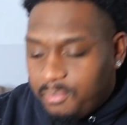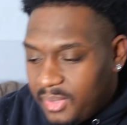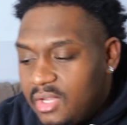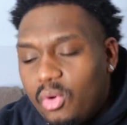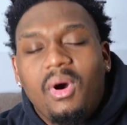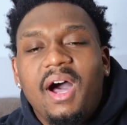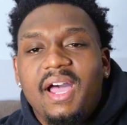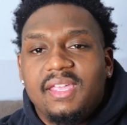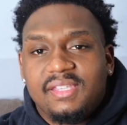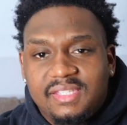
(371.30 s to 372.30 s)
Be
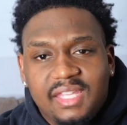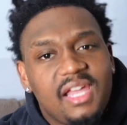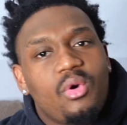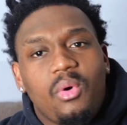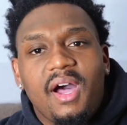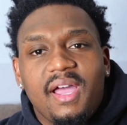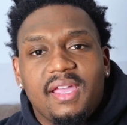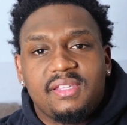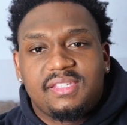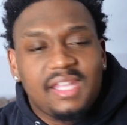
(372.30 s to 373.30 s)
quiet, stay
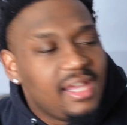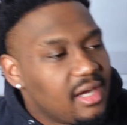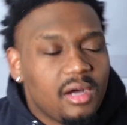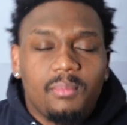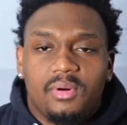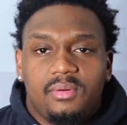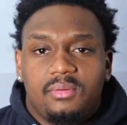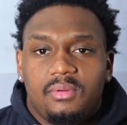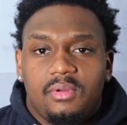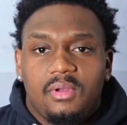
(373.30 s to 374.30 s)
humble.
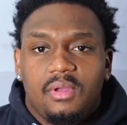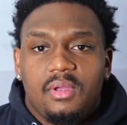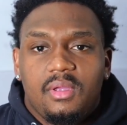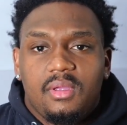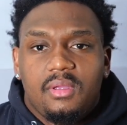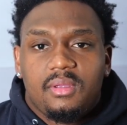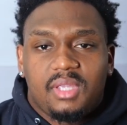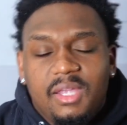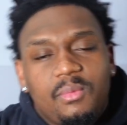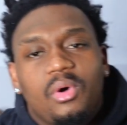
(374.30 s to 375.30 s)

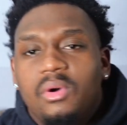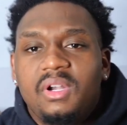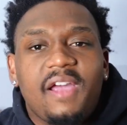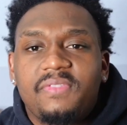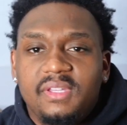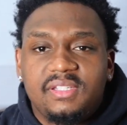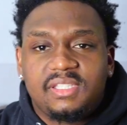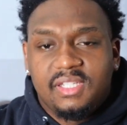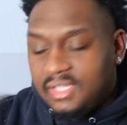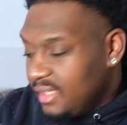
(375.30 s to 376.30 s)
Keep going after the
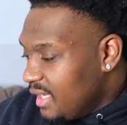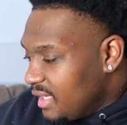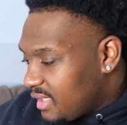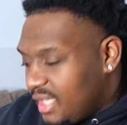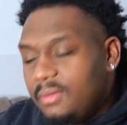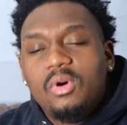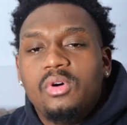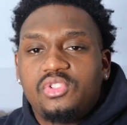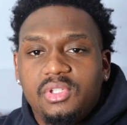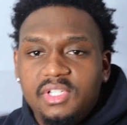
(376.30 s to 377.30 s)
shit. Keep
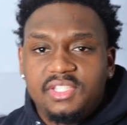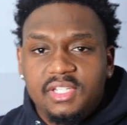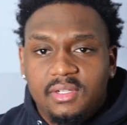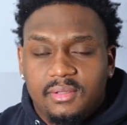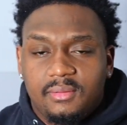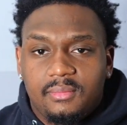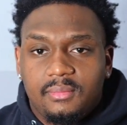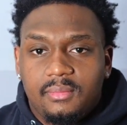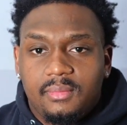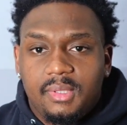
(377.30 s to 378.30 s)
going to the gym.
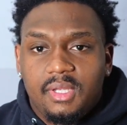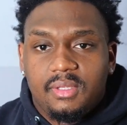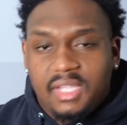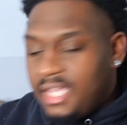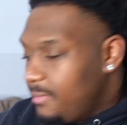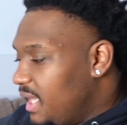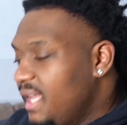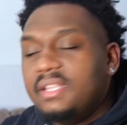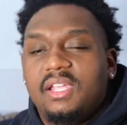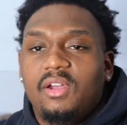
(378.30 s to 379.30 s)
Keep
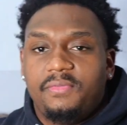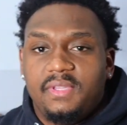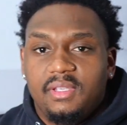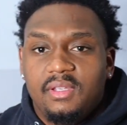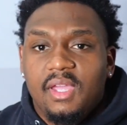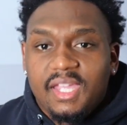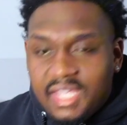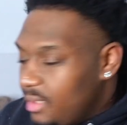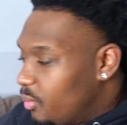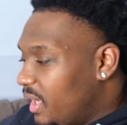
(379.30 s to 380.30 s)
eating healthy.
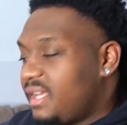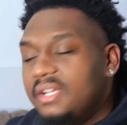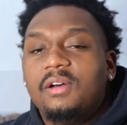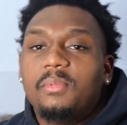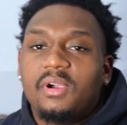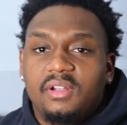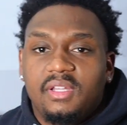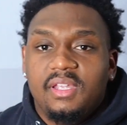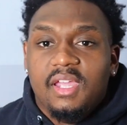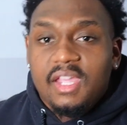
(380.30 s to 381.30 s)
Keep waking up
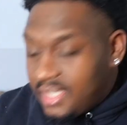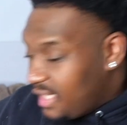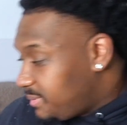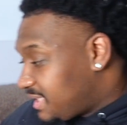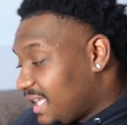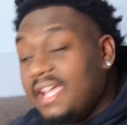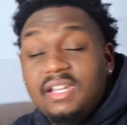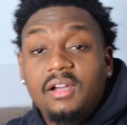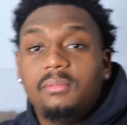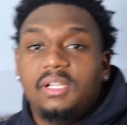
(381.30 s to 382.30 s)
early. Keep
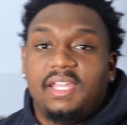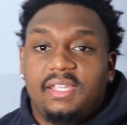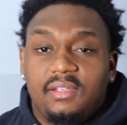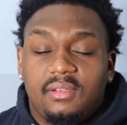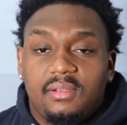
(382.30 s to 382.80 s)
staying up late.